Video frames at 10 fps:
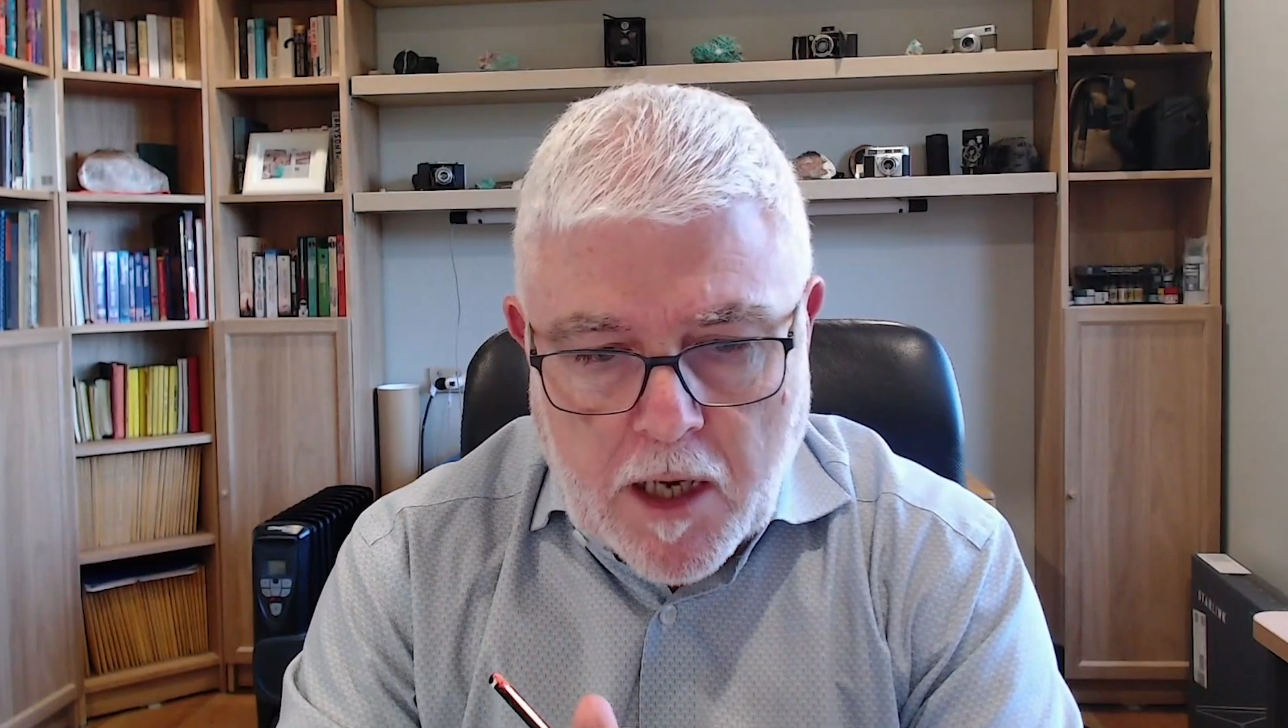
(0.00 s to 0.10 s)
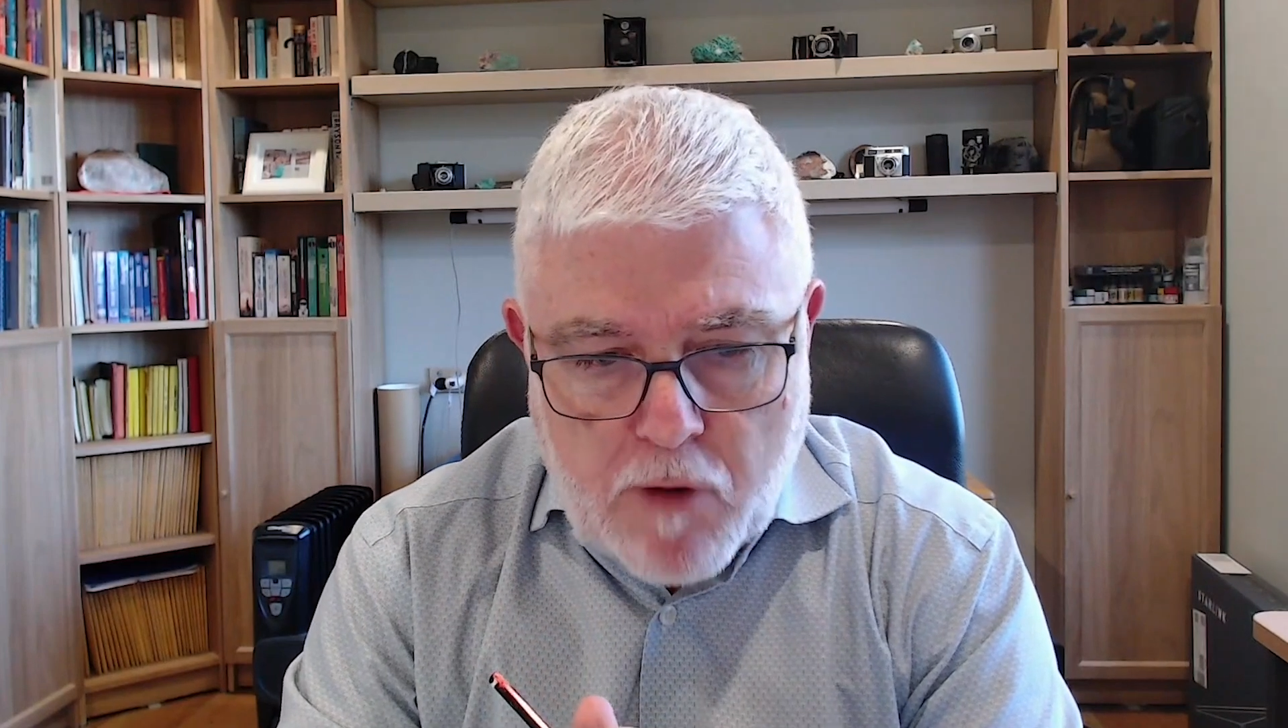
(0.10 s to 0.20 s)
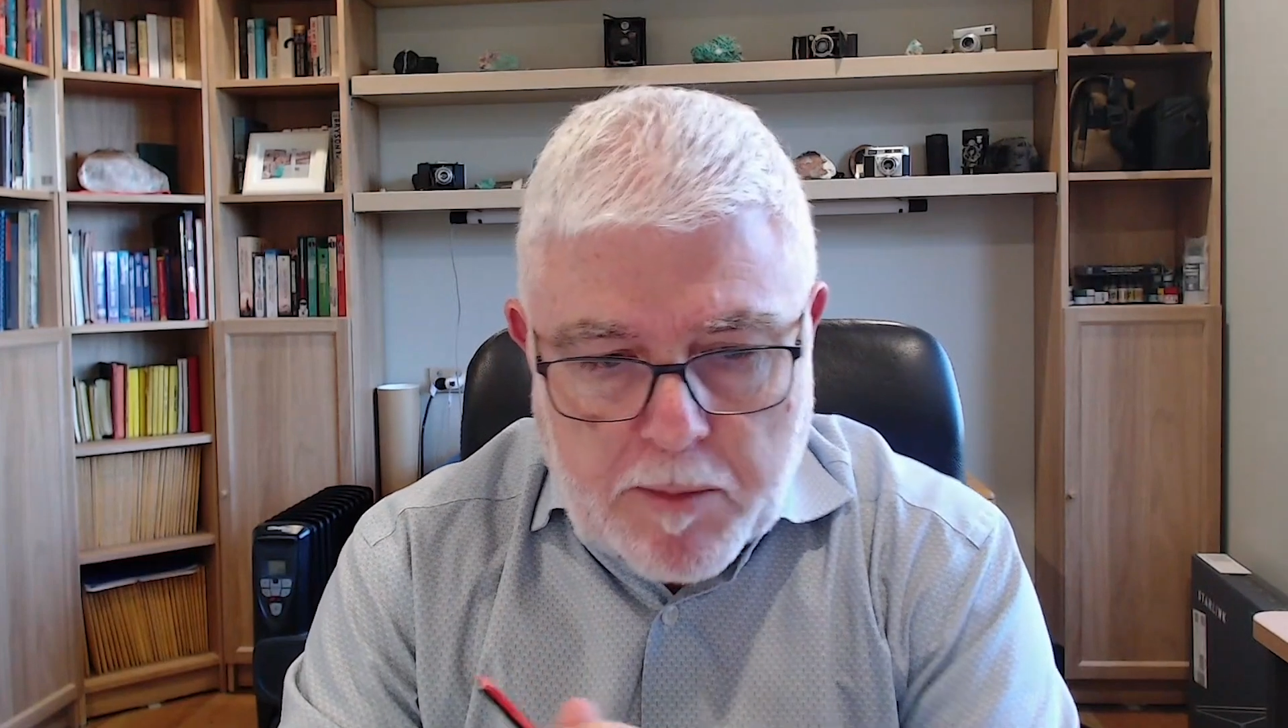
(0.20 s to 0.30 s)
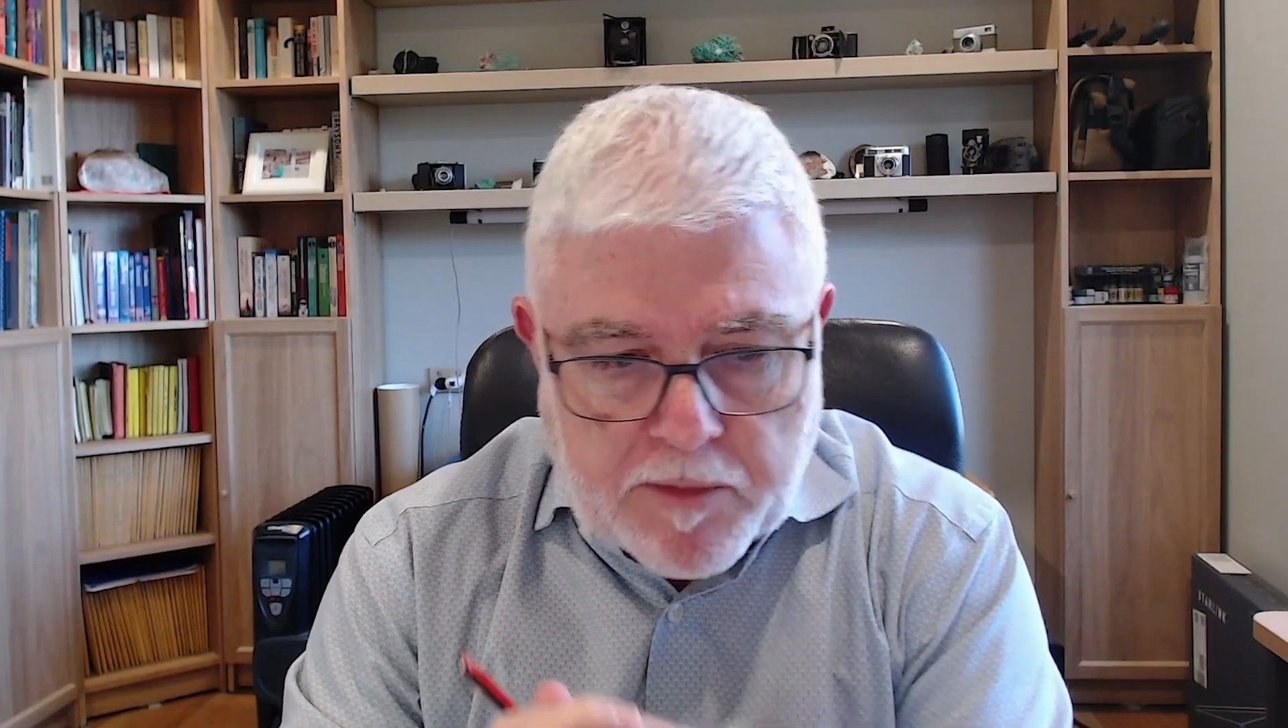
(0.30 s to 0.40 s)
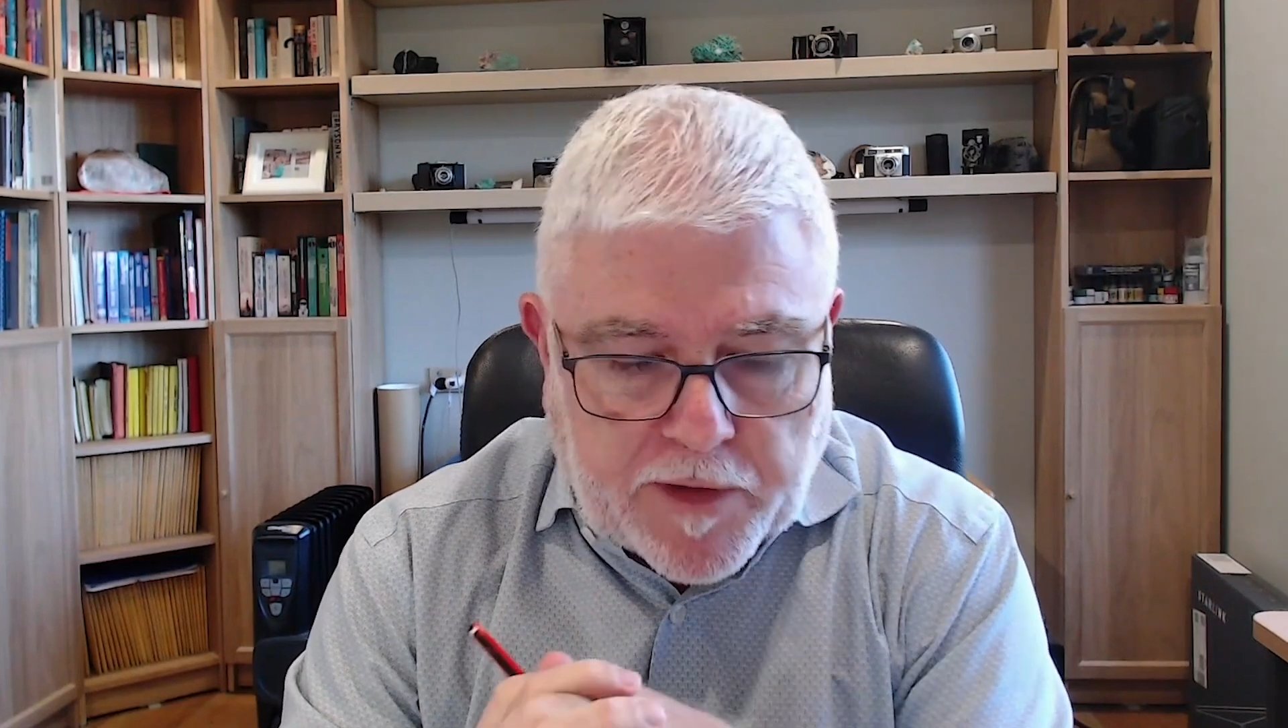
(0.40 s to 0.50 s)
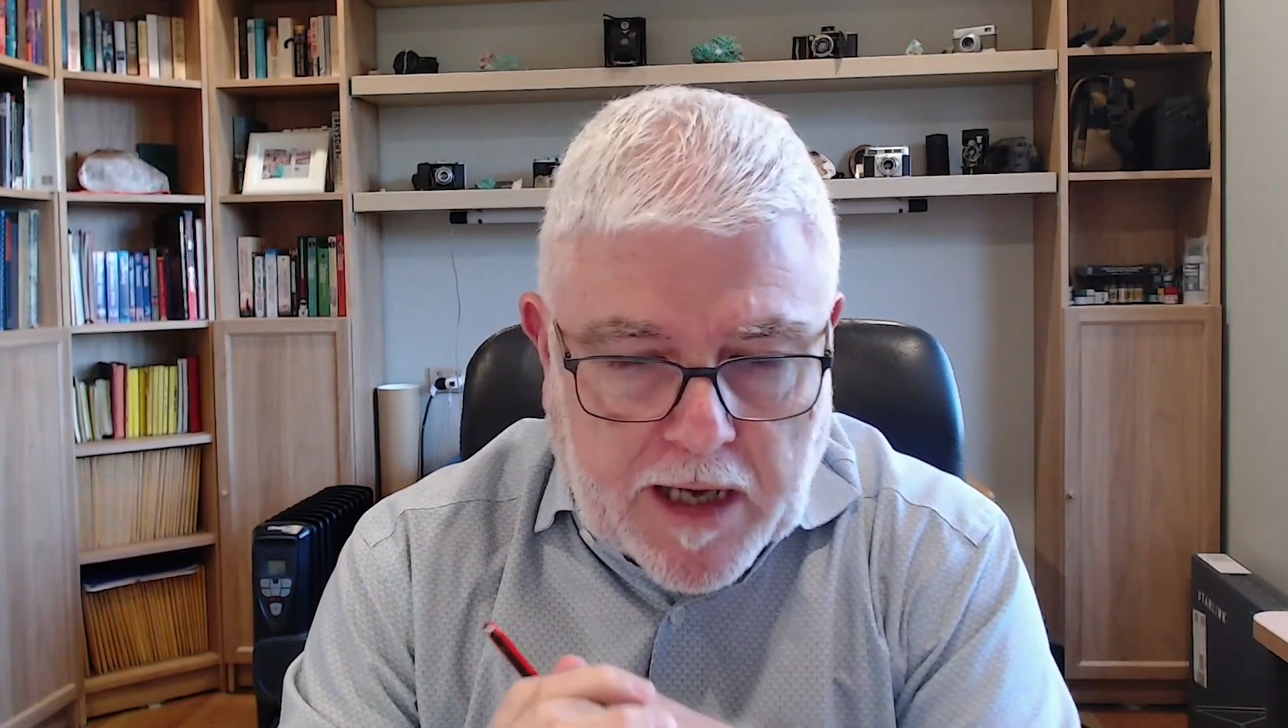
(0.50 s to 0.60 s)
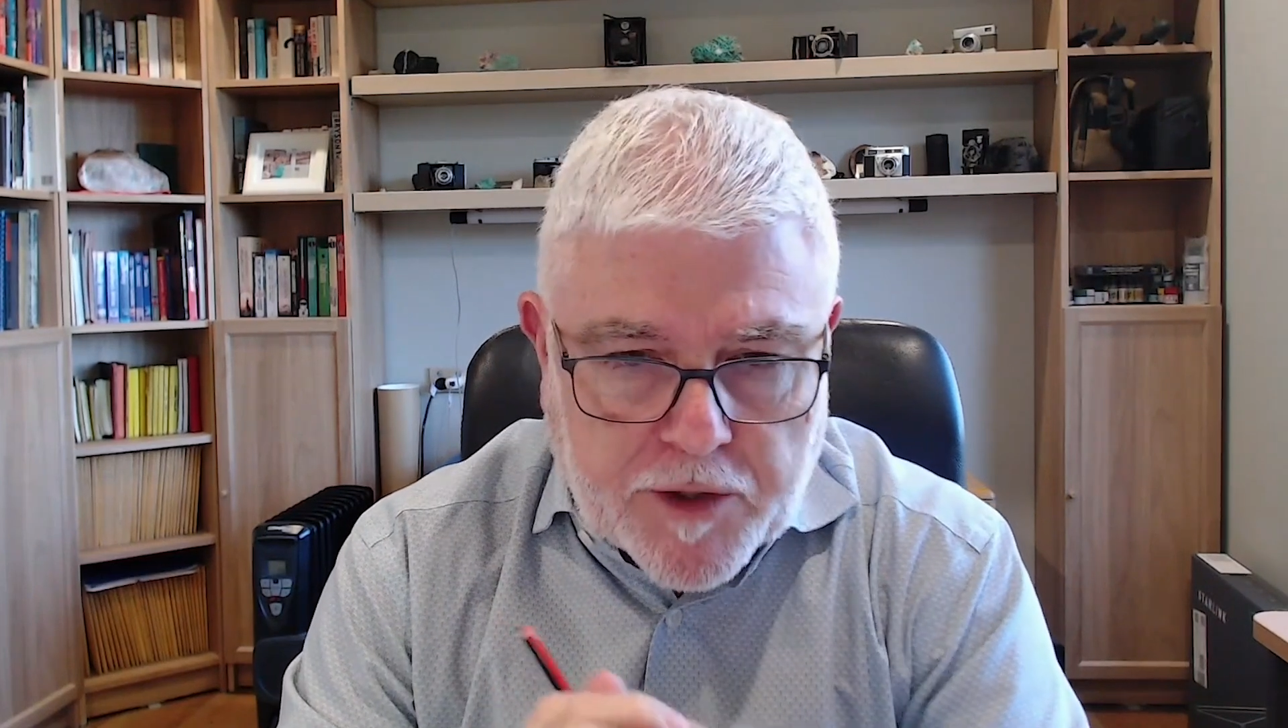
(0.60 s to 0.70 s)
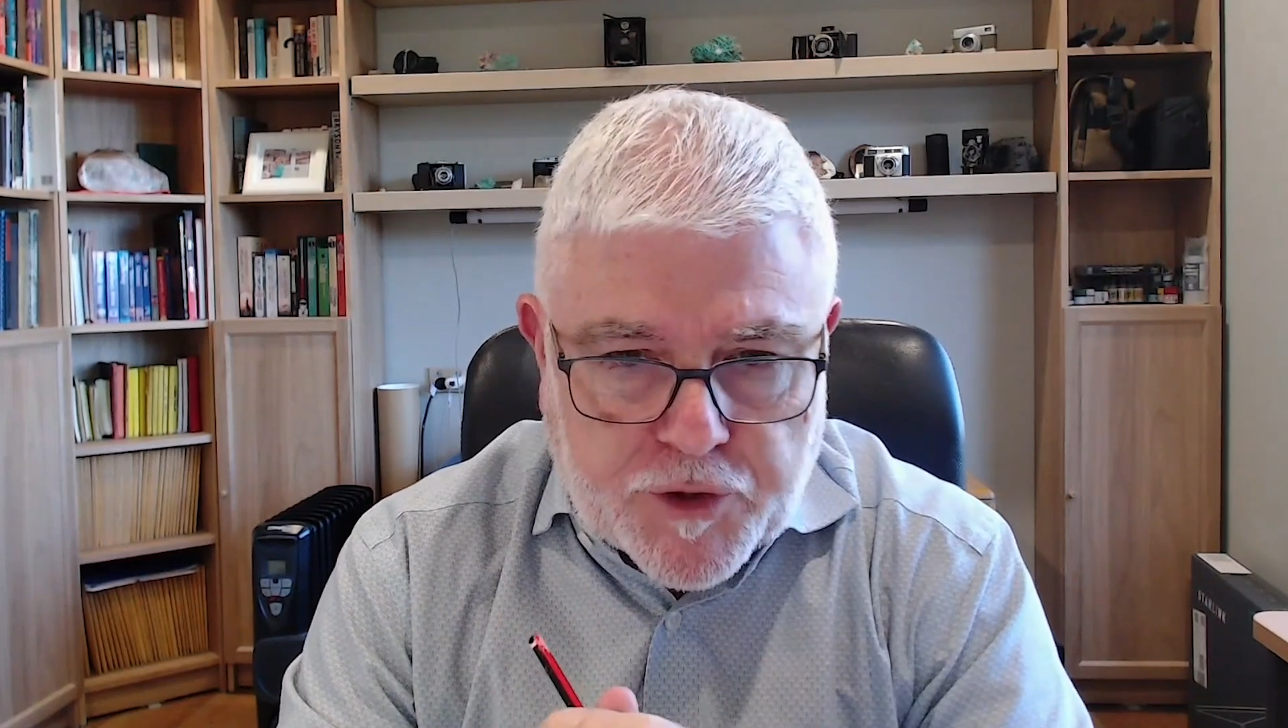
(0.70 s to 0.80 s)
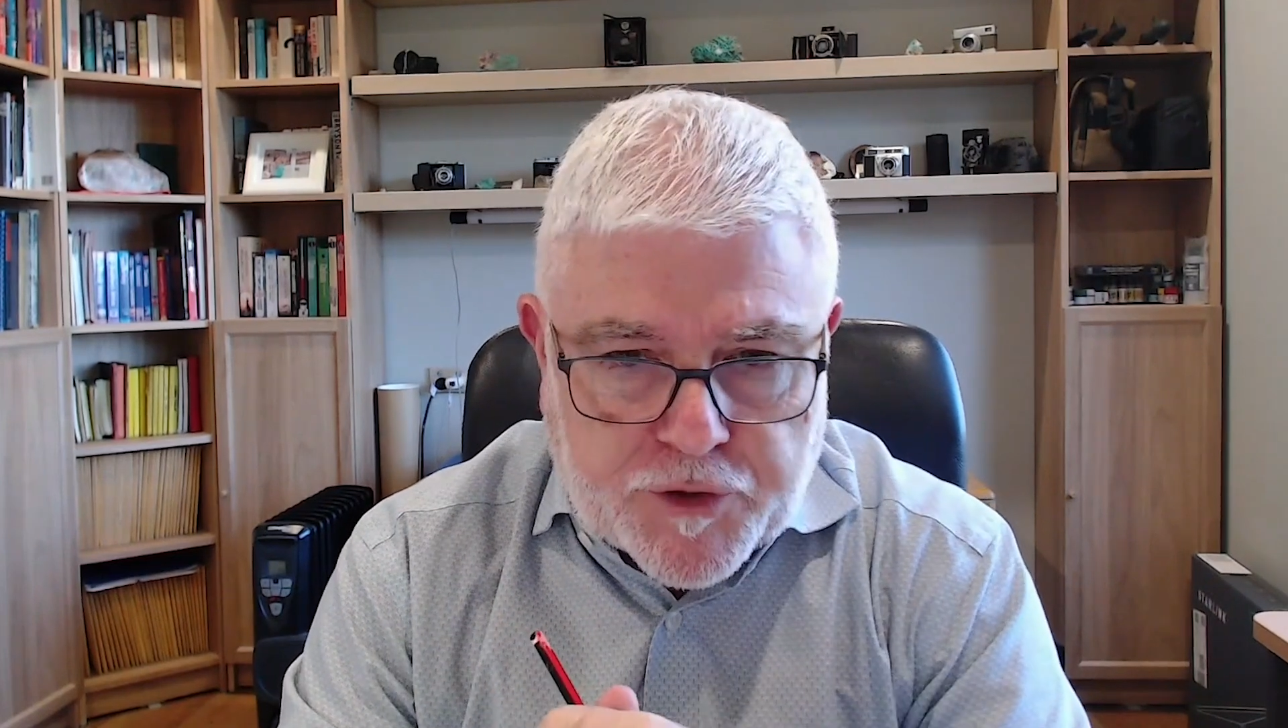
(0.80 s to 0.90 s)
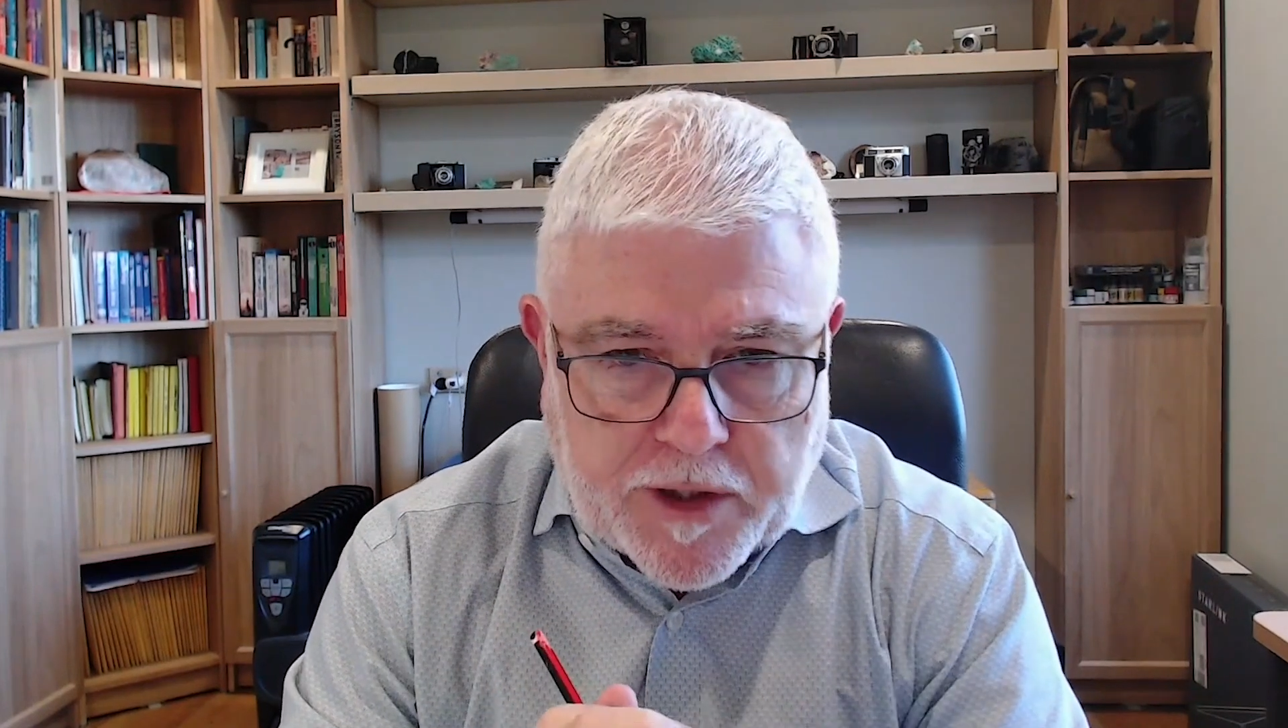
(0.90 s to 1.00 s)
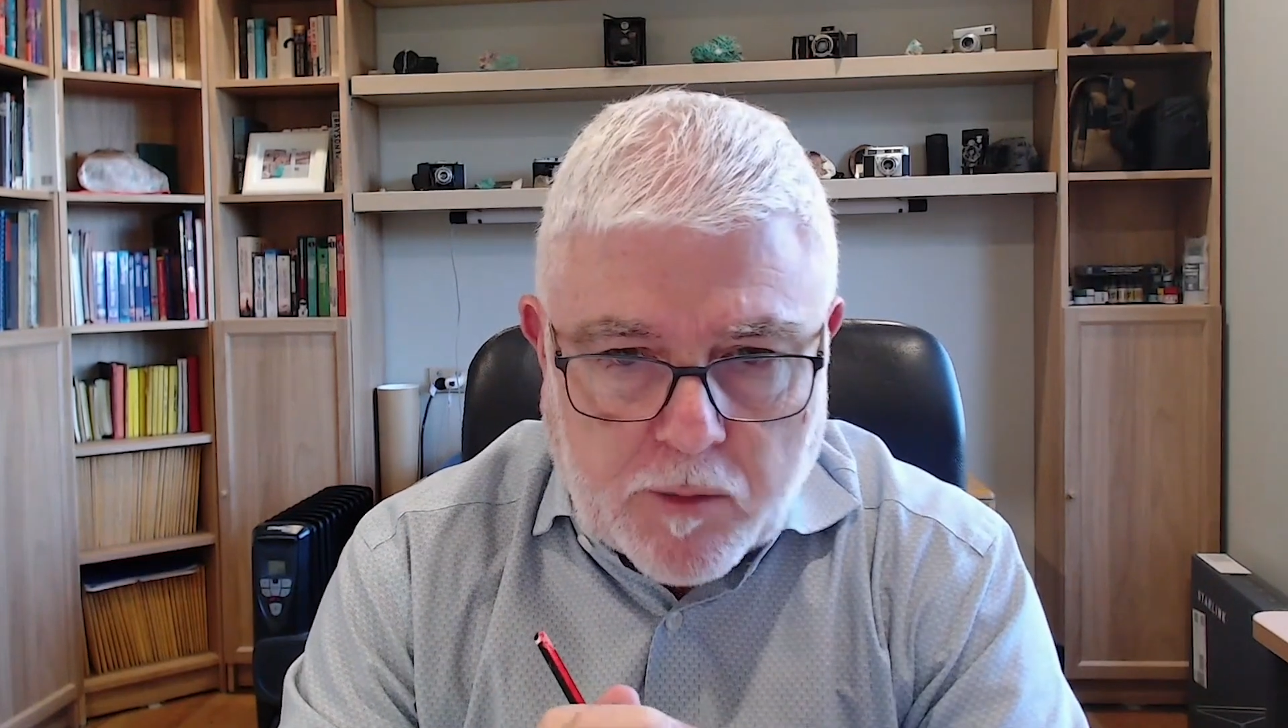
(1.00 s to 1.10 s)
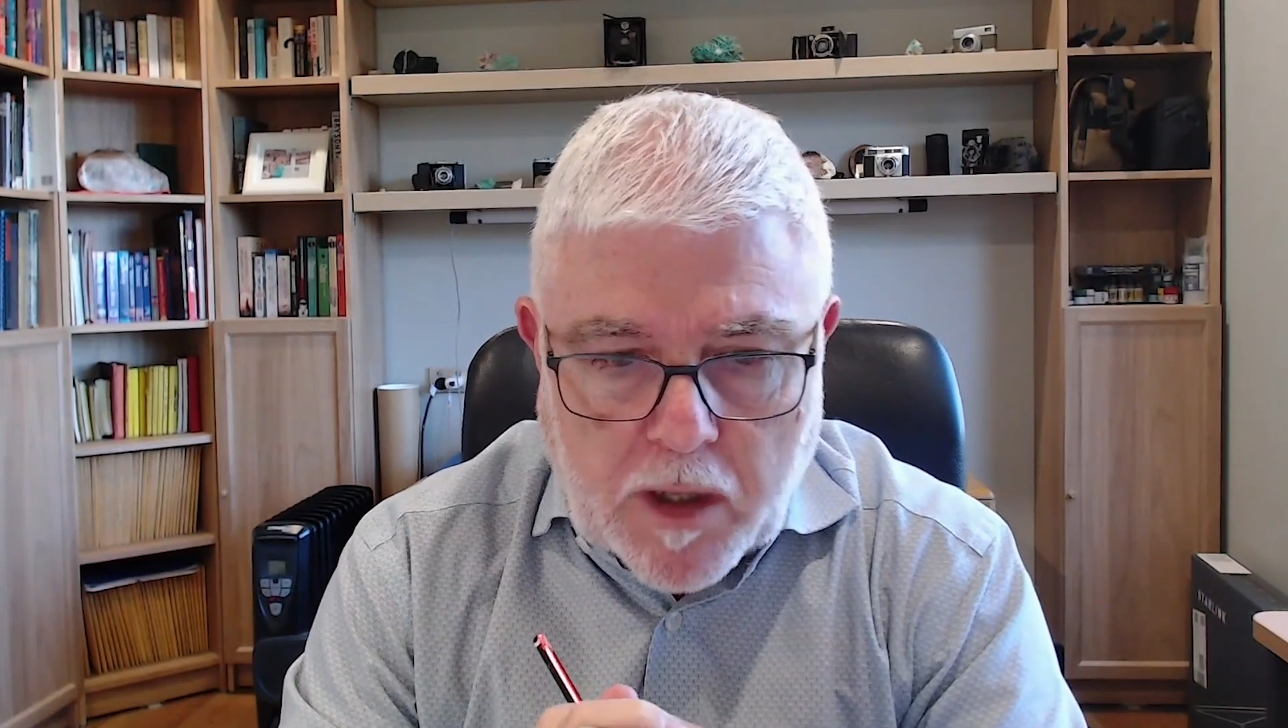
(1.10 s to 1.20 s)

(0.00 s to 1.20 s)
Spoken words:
ramifications here.